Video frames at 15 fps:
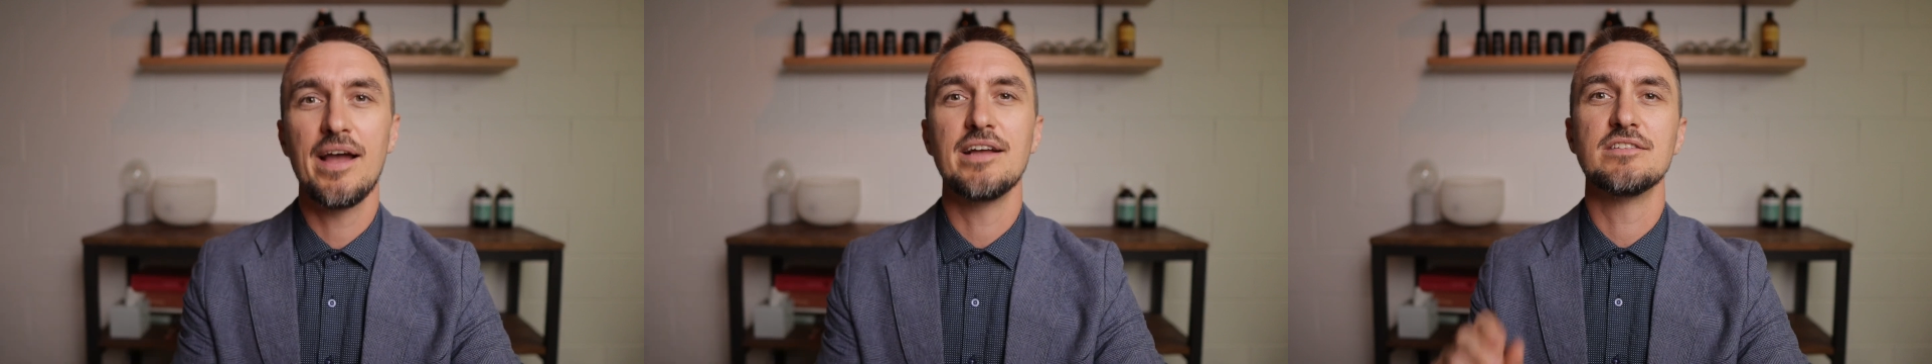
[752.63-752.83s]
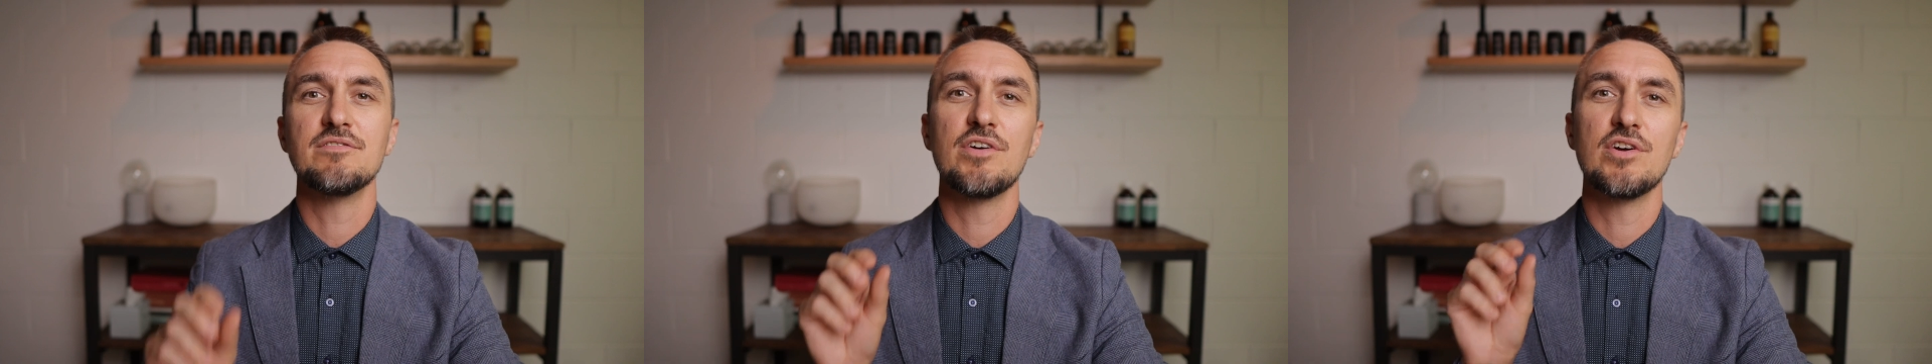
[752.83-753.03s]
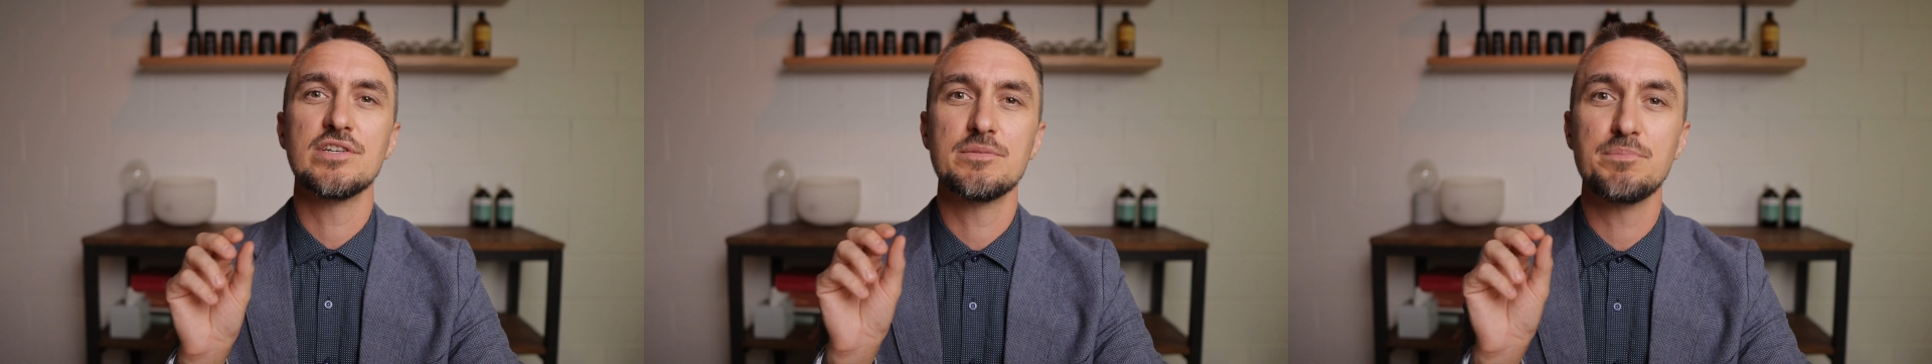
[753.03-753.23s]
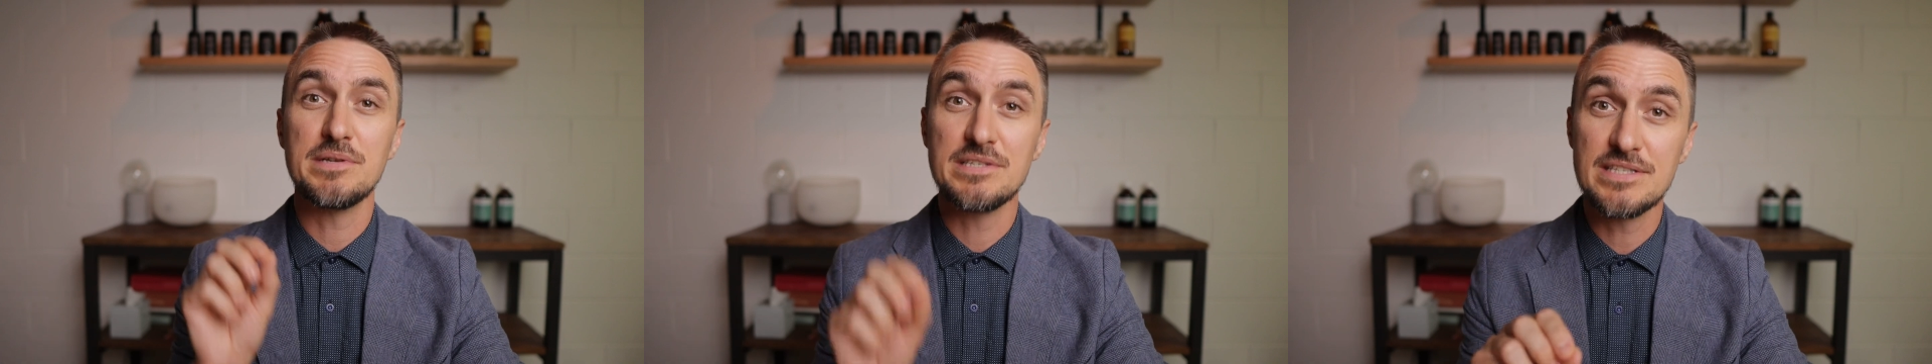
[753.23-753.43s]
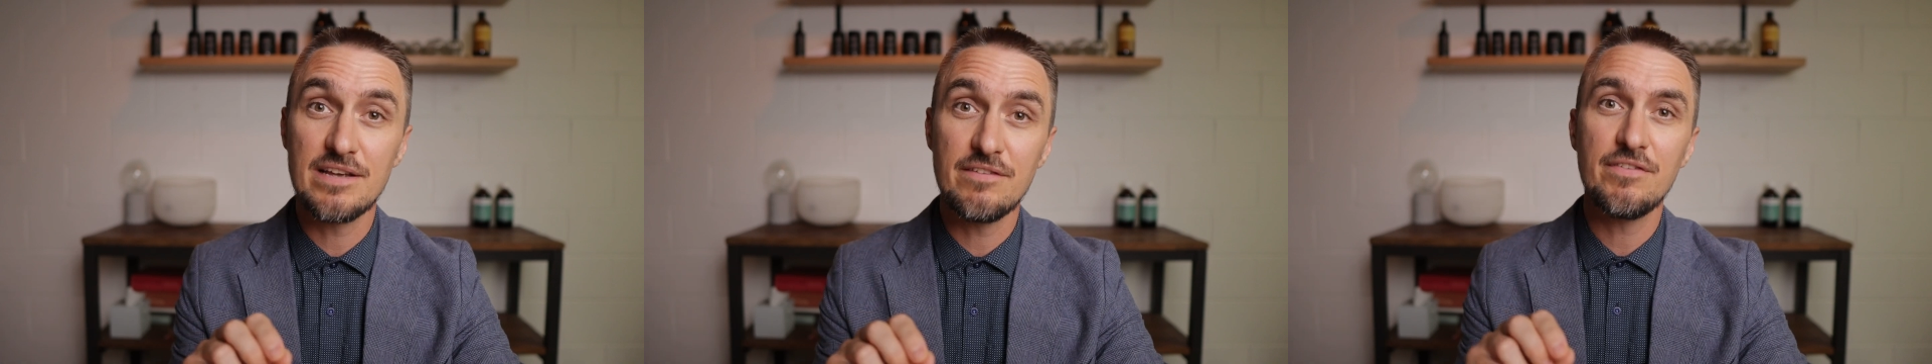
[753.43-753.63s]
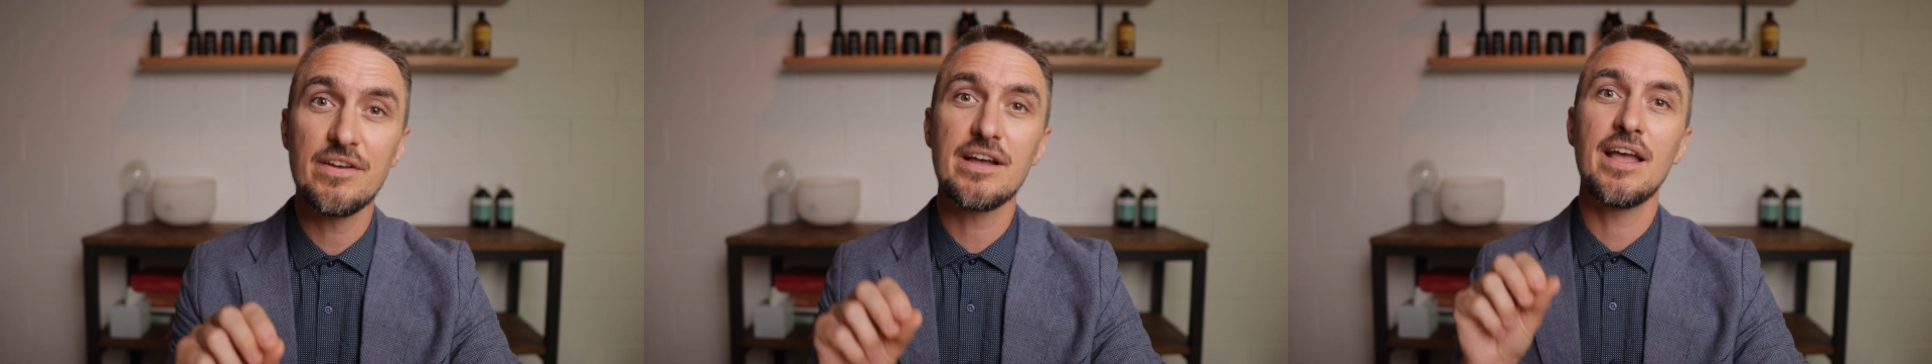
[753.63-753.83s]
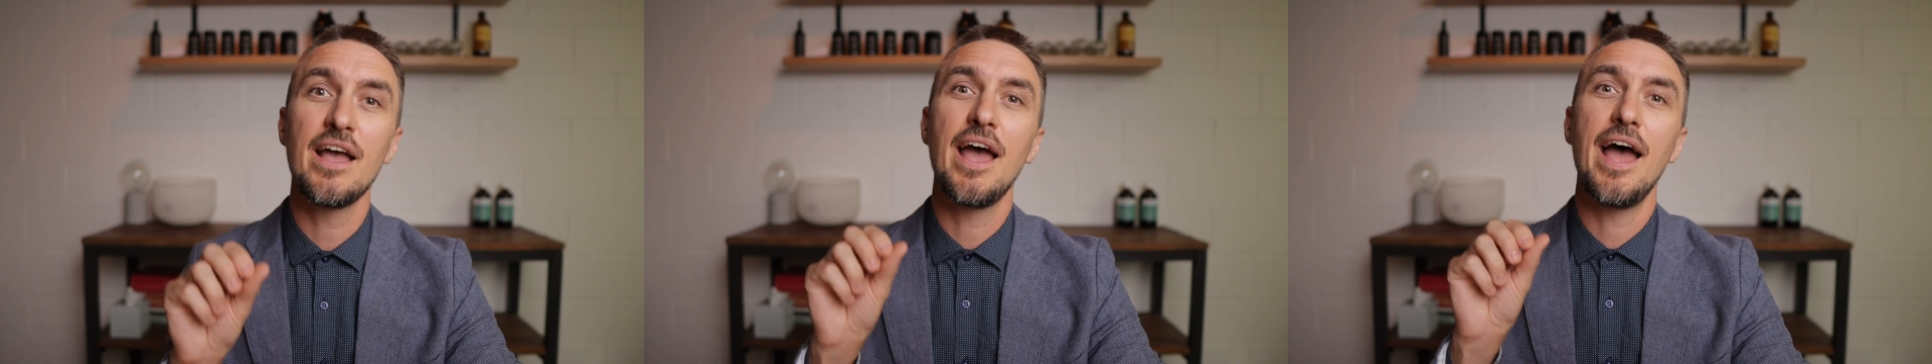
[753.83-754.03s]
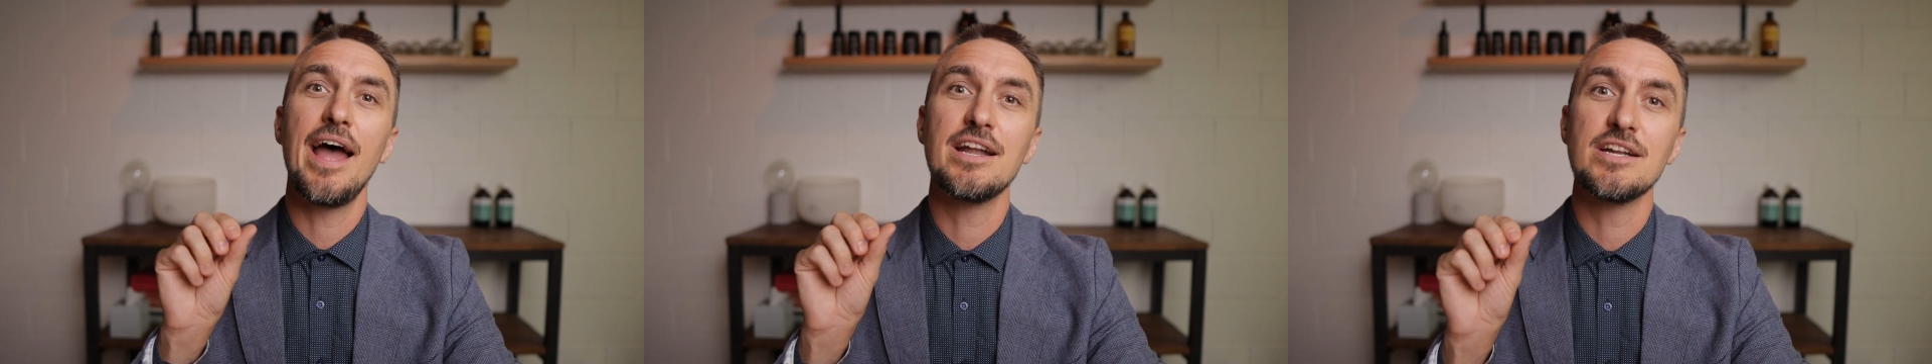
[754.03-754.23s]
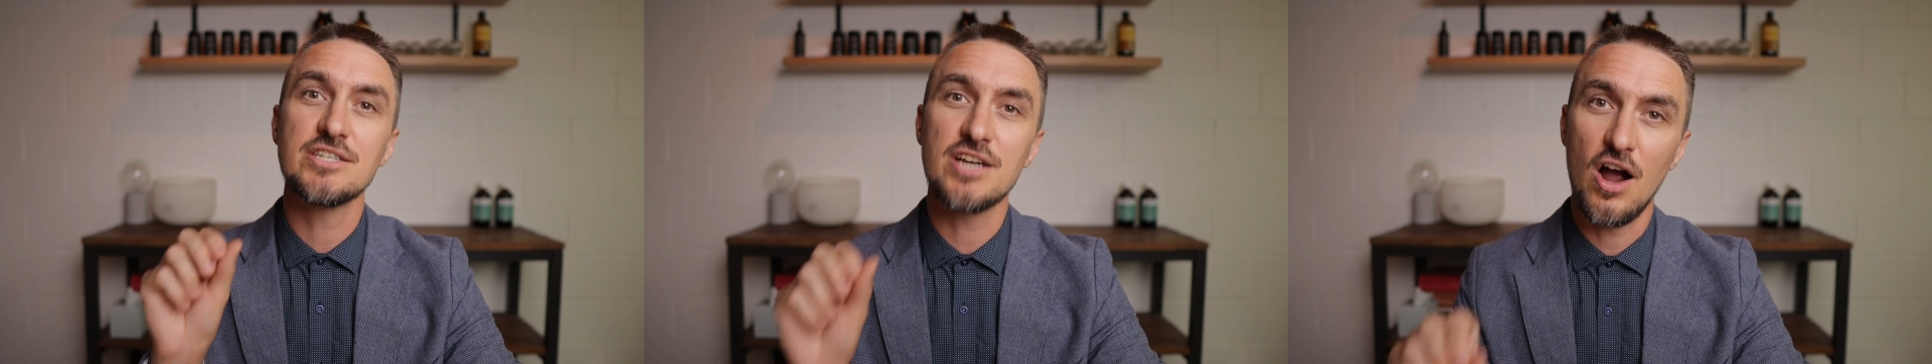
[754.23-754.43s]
is very specific and